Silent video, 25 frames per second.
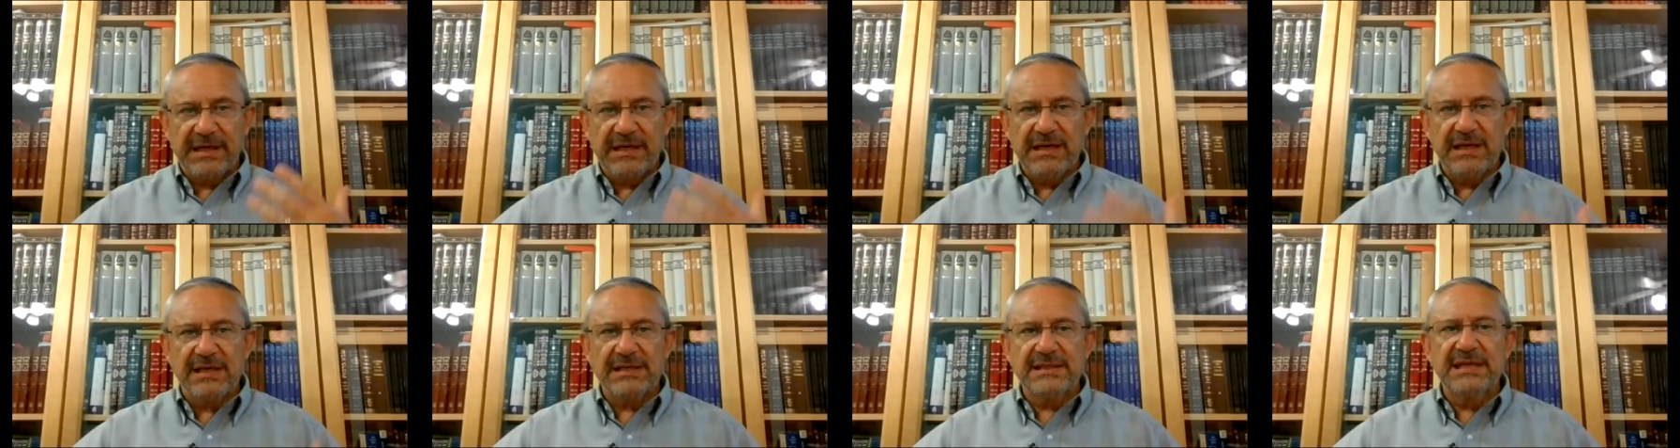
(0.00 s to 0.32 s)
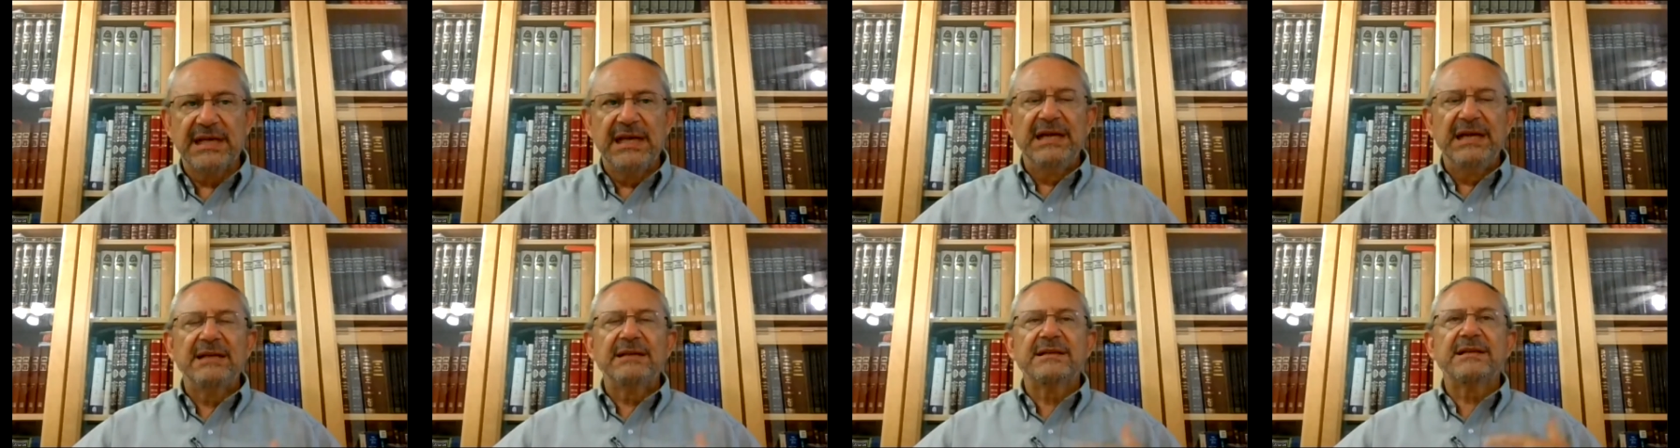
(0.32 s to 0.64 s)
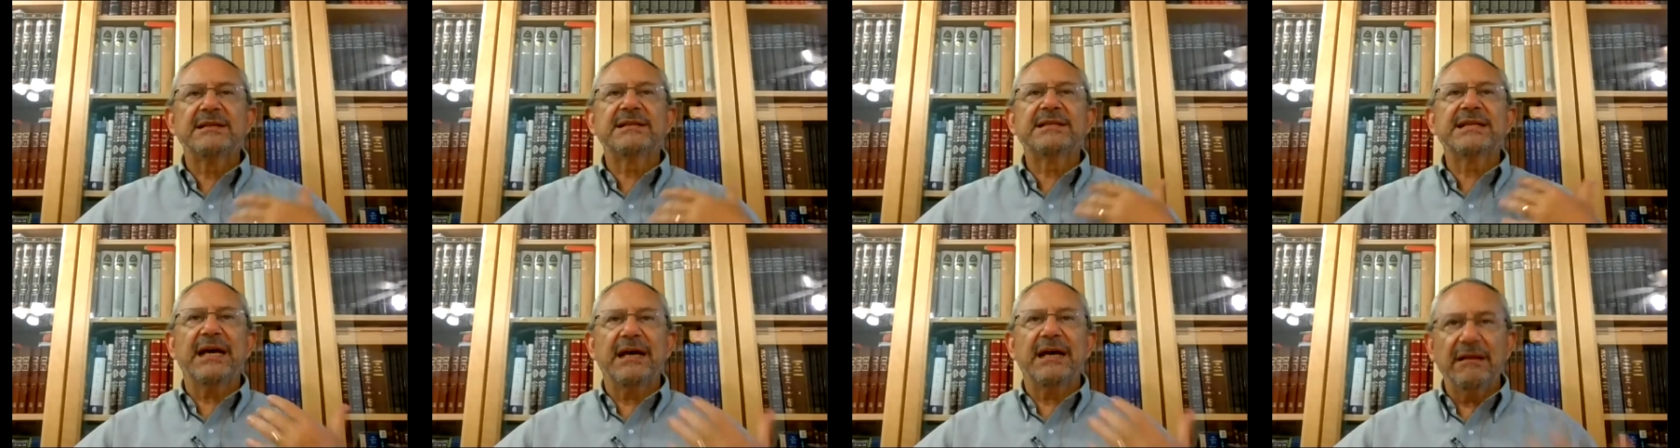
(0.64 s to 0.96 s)
because
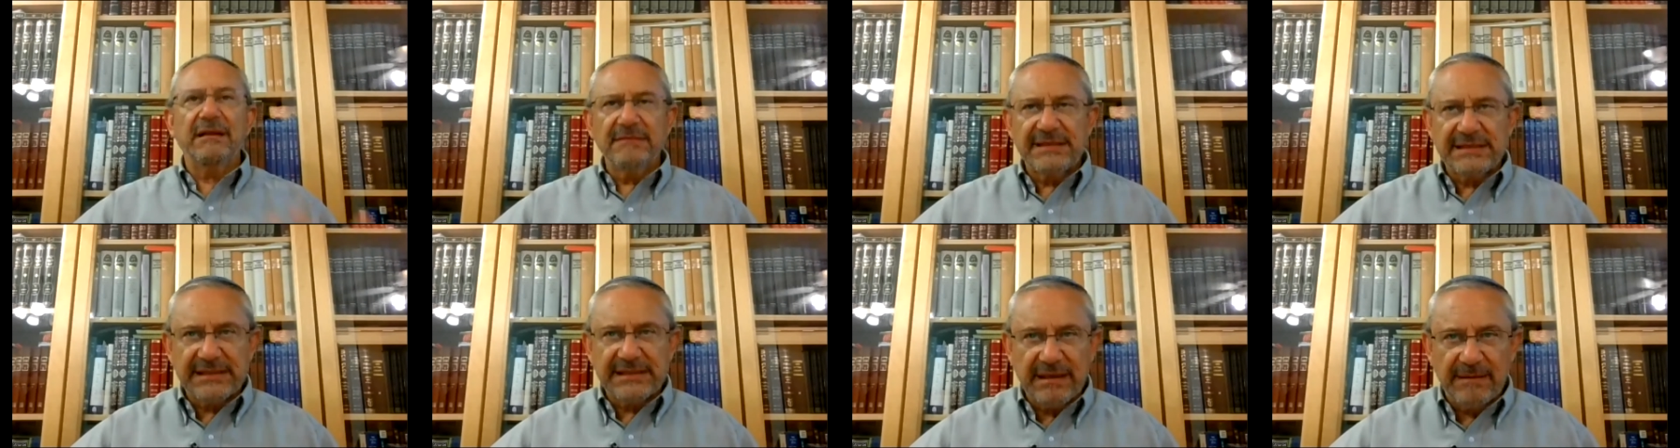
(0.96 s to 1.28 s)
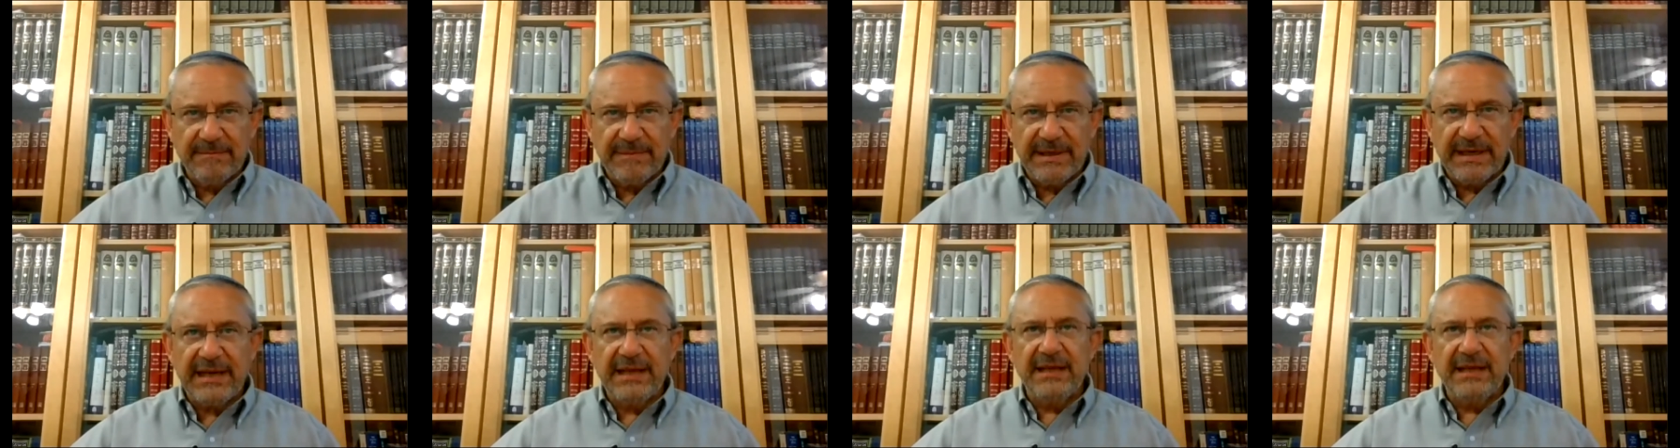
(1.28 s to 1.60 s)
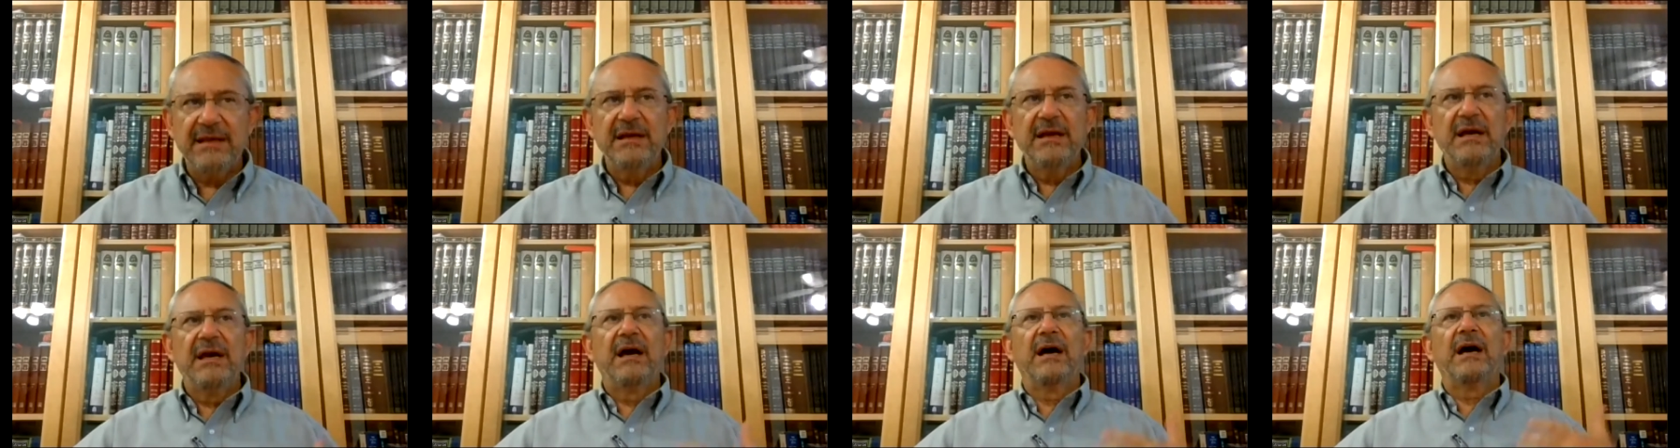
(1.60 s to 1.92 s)
to tell
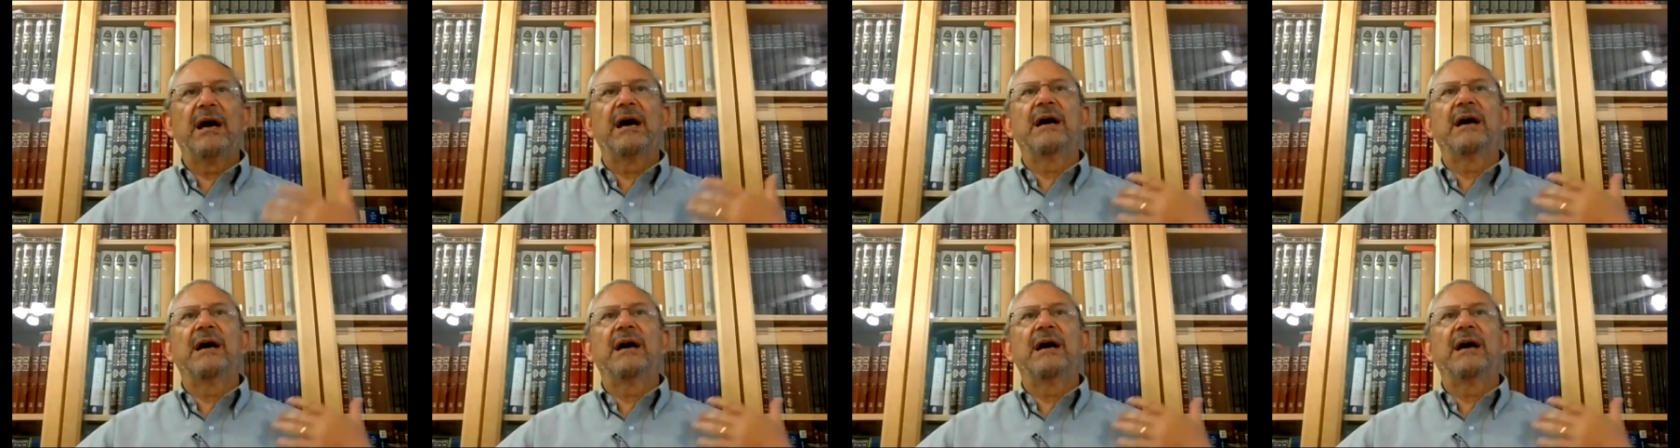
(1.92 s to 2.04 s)
somebody